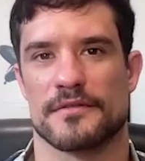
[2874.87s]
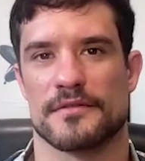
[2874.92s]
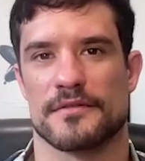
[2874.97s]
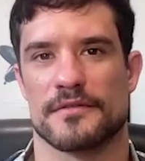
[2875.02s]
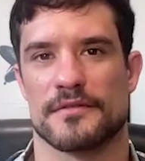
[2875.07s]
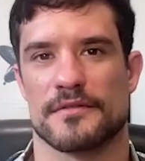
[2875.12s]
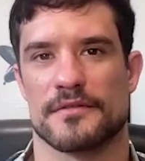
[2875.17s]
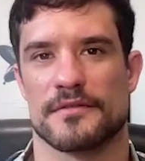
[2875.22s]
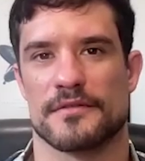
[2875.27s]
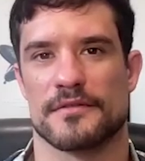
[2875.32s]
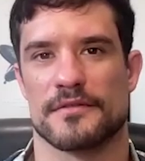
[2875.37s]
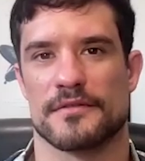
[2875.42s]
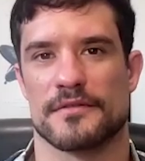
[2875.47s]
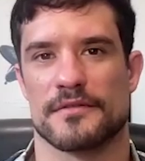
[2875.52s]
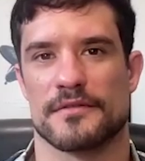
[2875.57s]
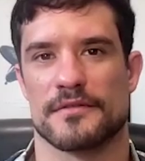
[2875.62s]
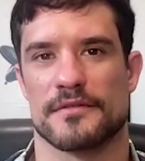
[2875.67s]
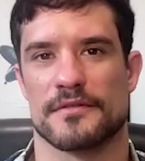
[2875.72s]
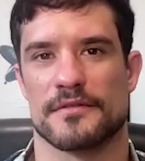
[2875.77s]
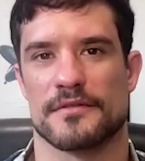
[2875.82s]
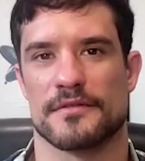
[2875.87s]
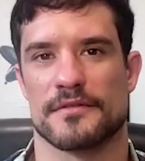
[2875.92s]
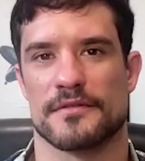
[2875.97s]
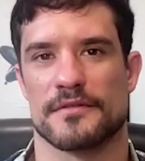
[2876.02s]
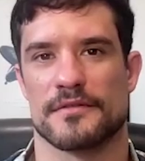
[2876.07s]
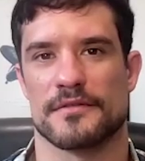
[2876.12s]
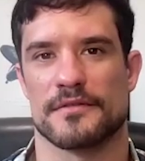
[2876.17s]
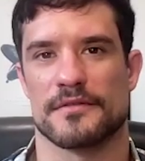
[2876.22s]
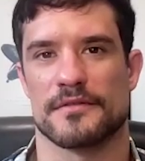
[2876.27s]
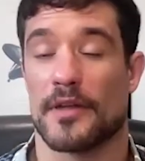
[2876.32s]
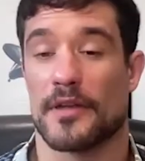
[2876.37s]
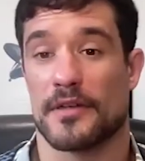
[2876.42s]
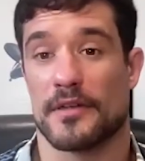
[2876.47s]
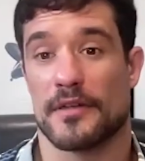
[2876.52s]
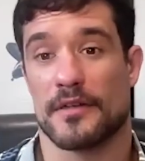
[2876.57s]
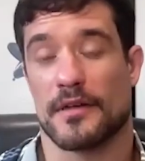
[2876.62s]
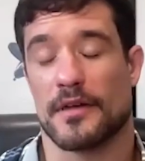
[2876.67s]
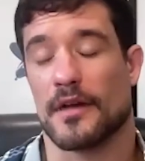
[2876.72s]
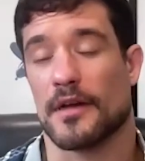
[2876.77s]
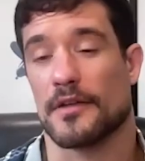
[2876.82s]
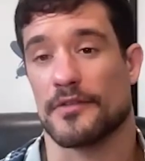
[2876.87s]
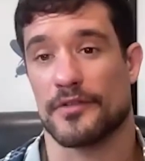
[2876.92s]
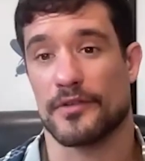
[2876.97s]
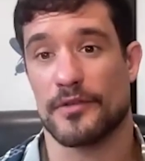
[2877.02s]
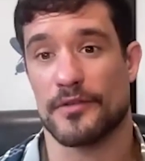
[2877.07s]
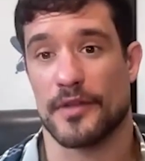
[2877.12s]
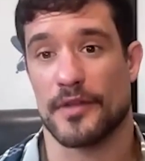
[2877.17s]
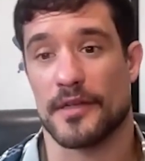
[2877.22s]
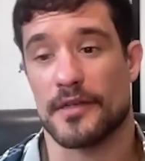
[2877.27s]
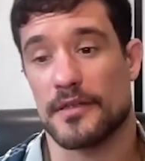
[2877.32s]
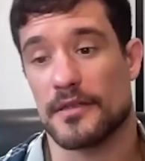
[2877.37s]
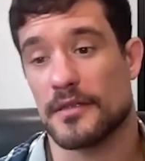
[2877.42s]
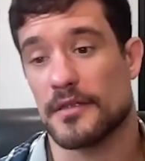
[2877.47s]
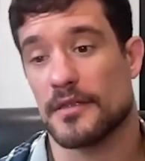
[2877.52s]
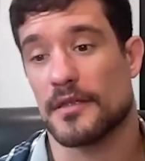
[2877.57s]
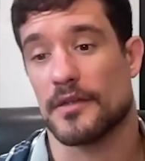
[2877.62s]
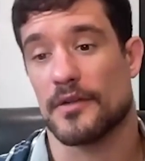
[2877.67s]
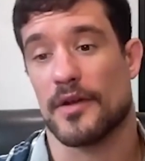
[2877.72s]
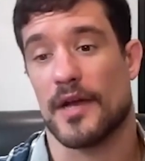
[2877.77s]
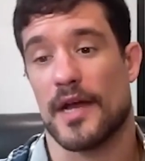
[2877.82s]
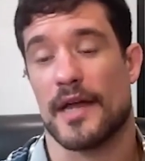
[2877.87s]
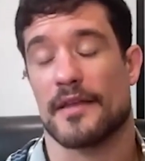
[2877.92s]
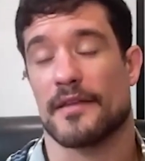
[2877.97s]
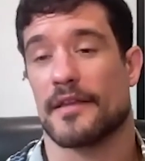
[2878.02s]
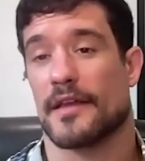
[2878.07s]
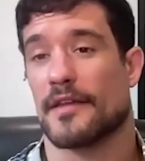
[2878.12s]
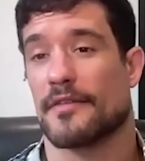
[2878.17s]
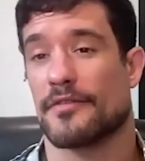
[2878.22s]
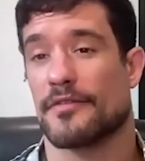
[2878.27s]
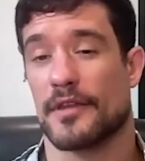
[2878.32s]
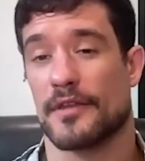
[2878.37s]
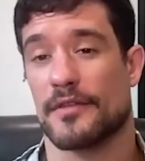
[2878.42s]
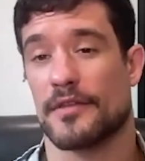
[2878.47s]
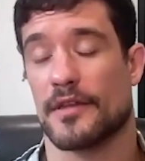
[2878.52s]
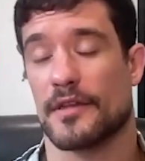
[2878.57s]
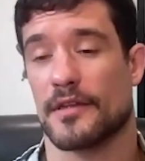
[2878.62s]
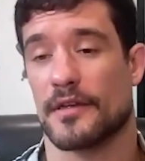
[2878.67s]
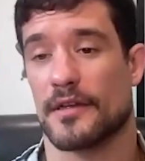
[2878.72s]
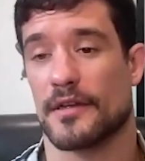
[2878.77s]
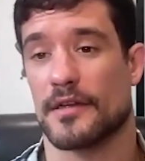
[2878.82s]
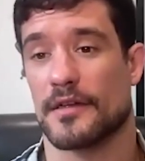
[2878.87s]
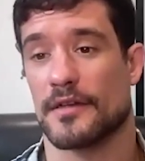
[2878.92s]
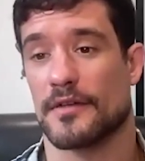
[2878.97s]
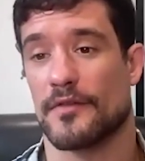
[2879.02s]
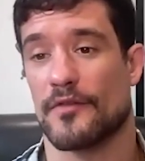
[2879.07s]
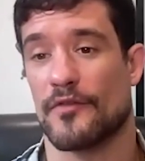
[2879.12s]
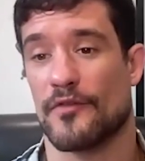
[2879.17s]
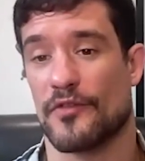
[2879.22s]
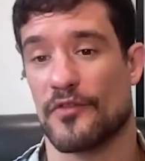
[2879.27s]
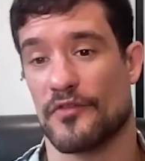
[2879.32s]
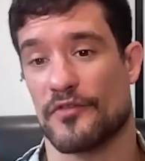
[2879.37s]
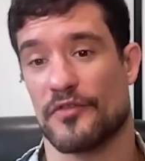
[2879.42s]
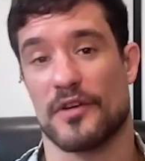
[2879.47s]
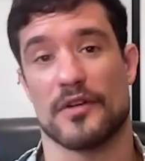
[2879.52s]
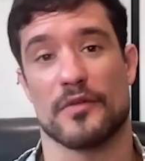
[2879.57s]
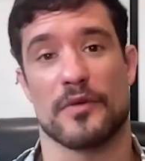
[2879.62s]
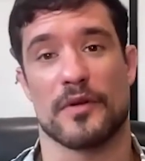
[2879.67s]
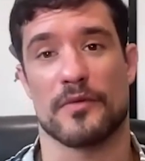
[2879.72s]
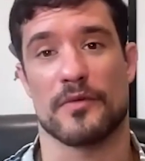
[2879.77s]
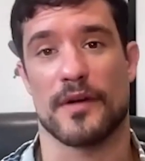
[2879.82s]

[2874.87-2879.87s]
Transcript: Yeah. But until then, I think that for anyone